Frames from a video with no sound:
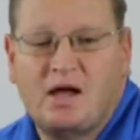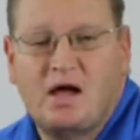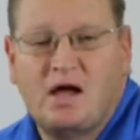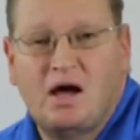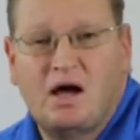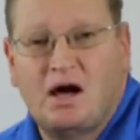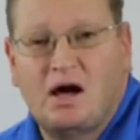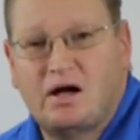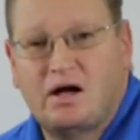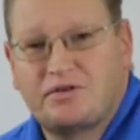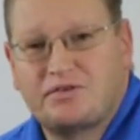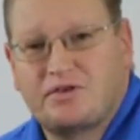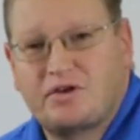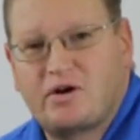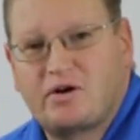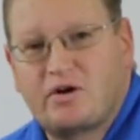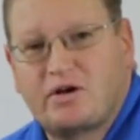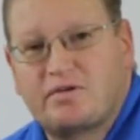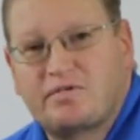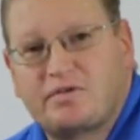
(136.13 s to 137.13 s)

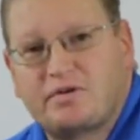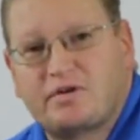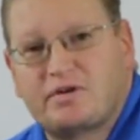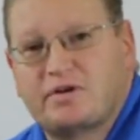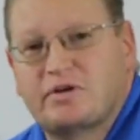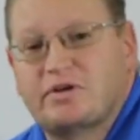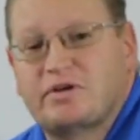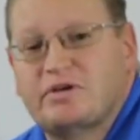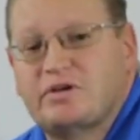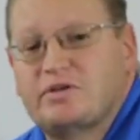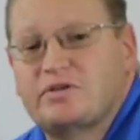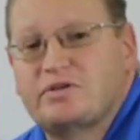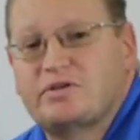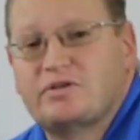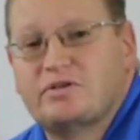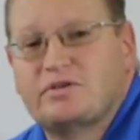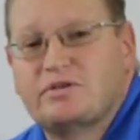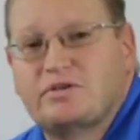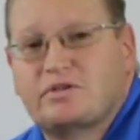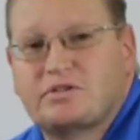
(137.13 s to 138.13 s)
Also, if you're new
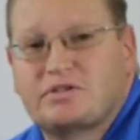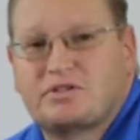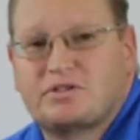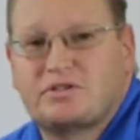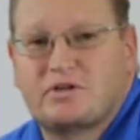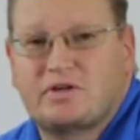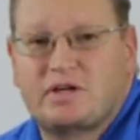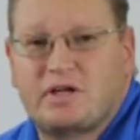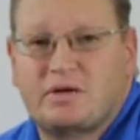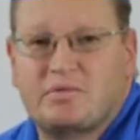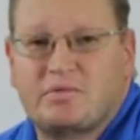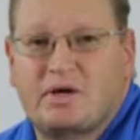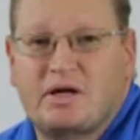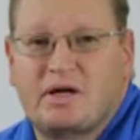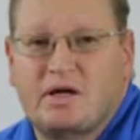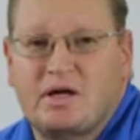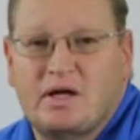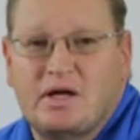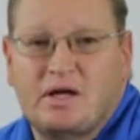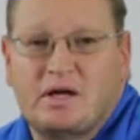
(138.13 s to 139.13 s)
to the stream,
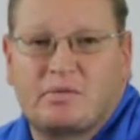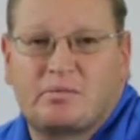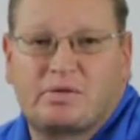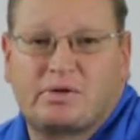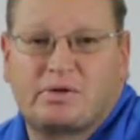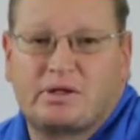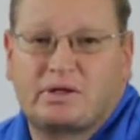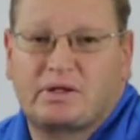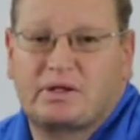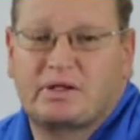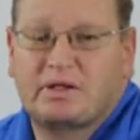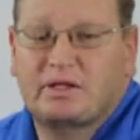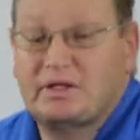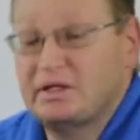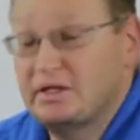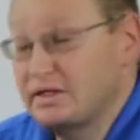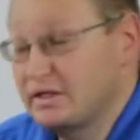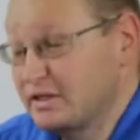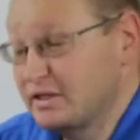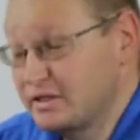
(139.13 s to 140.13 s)

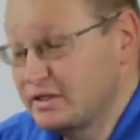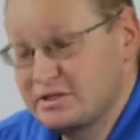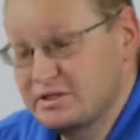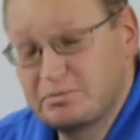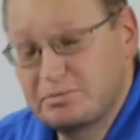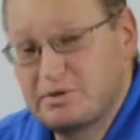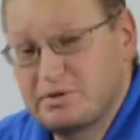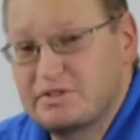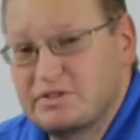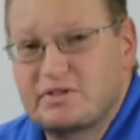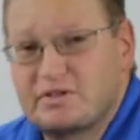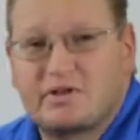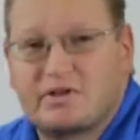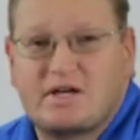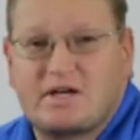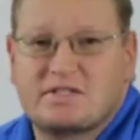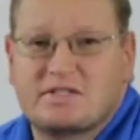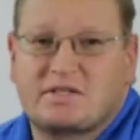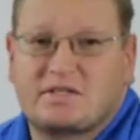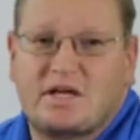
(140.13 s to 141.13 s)
please don't
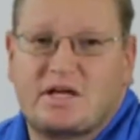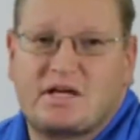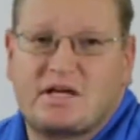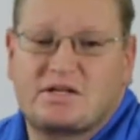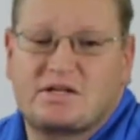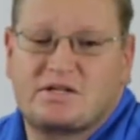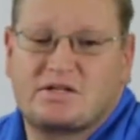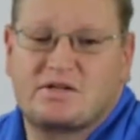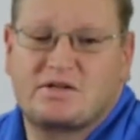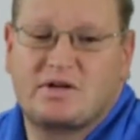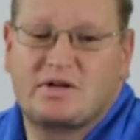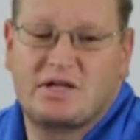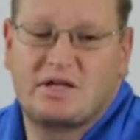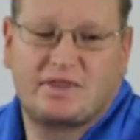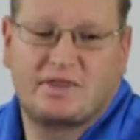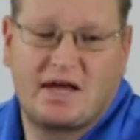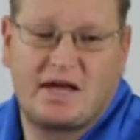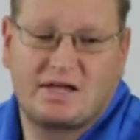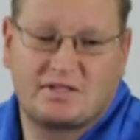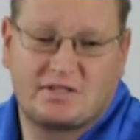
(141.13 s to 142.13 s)
hesitate to hit
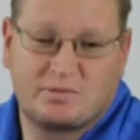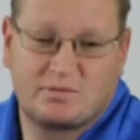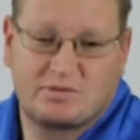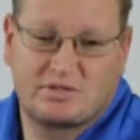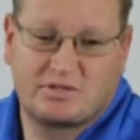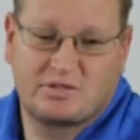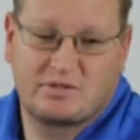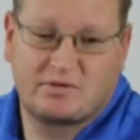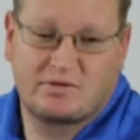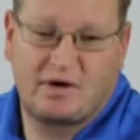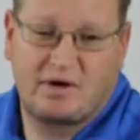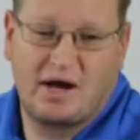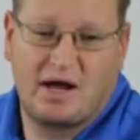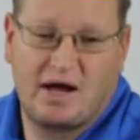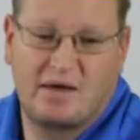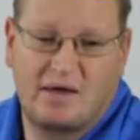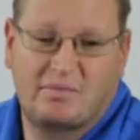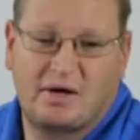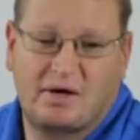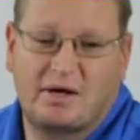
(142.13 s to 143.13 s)
that
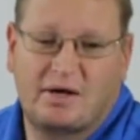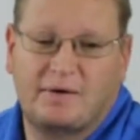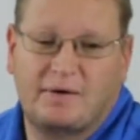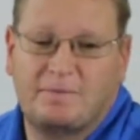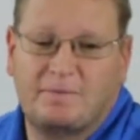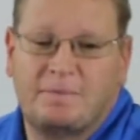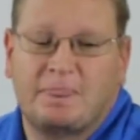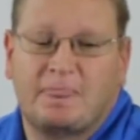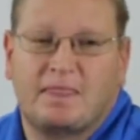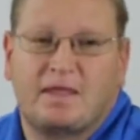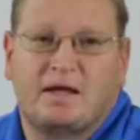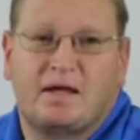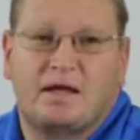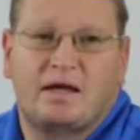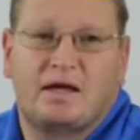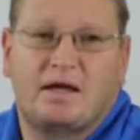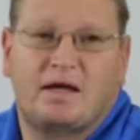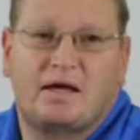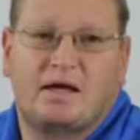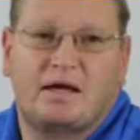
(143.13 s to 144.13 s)
subscribe button
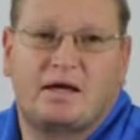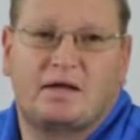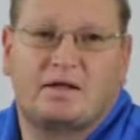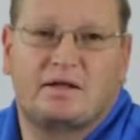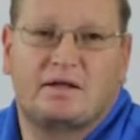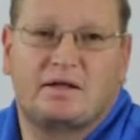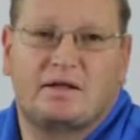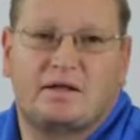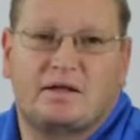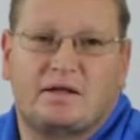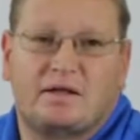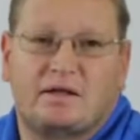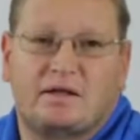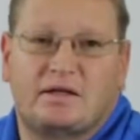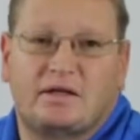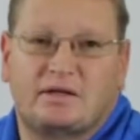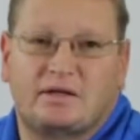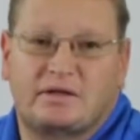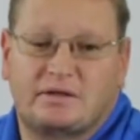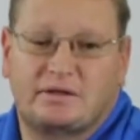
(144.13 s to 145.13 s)
and the
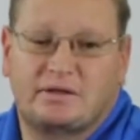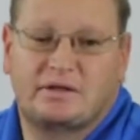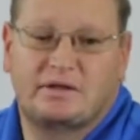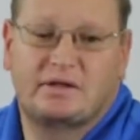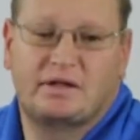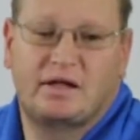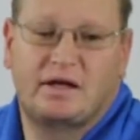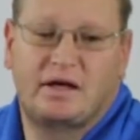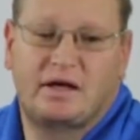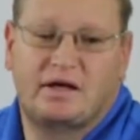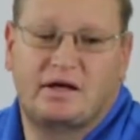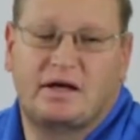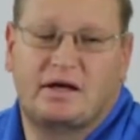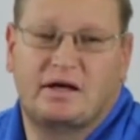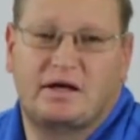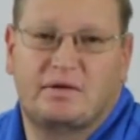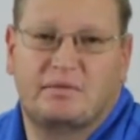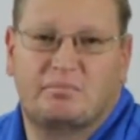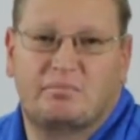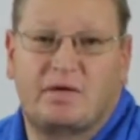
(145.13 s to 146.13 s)
little
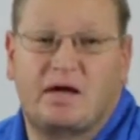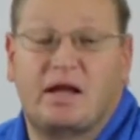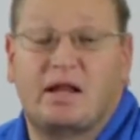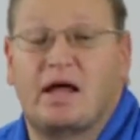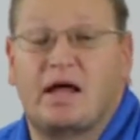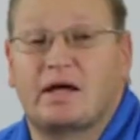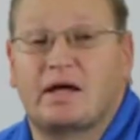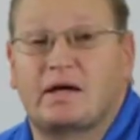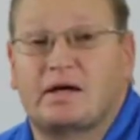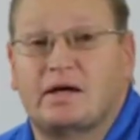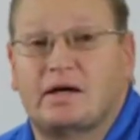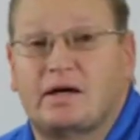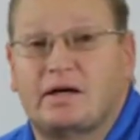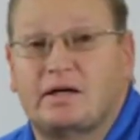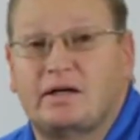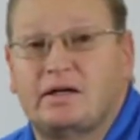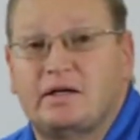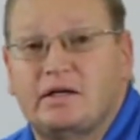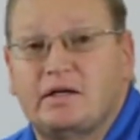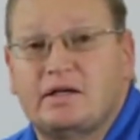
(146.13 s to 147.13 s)
bell
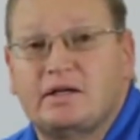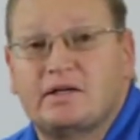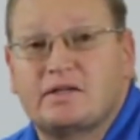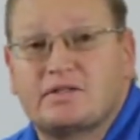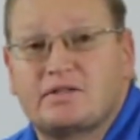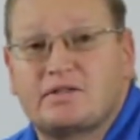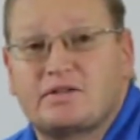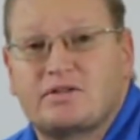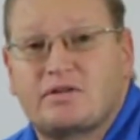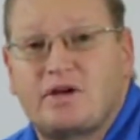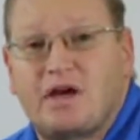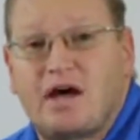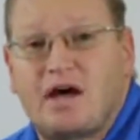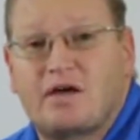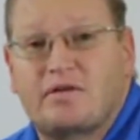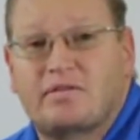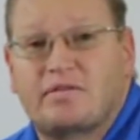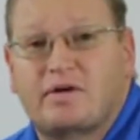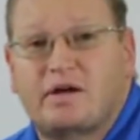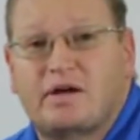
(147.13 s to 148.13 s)
icon so that you
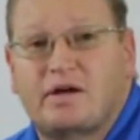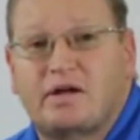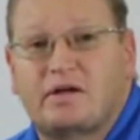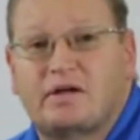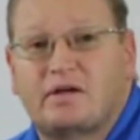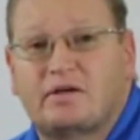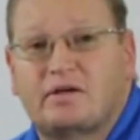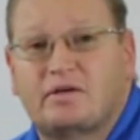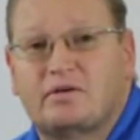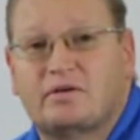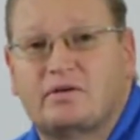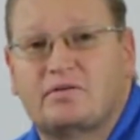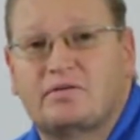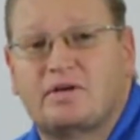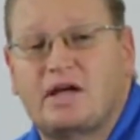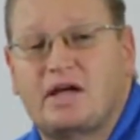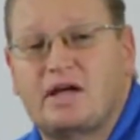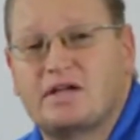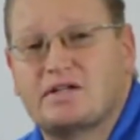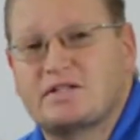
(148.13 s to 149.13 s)
have
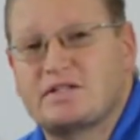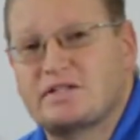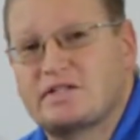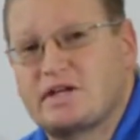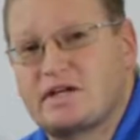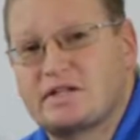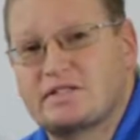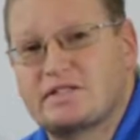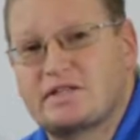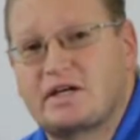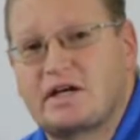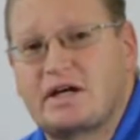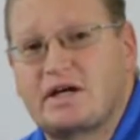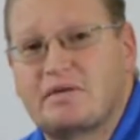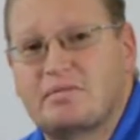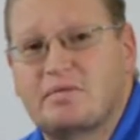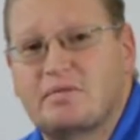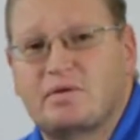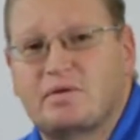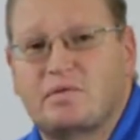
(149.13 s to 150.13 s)
notifications next
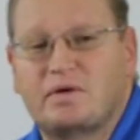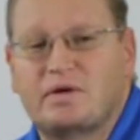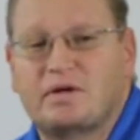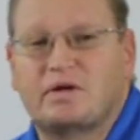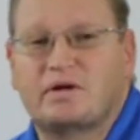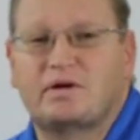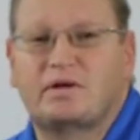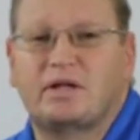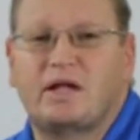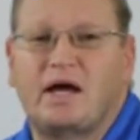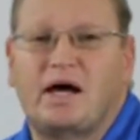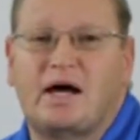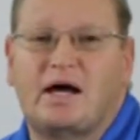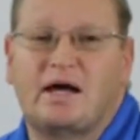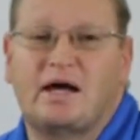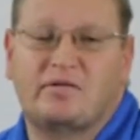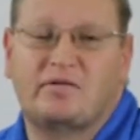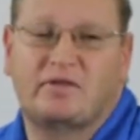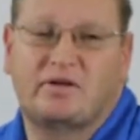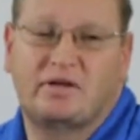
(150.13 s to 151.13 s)
time we go
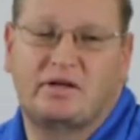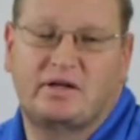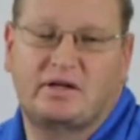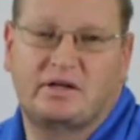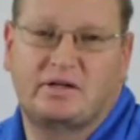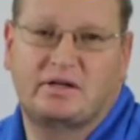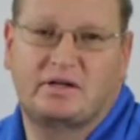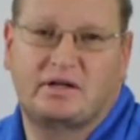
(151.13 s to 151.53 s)
live and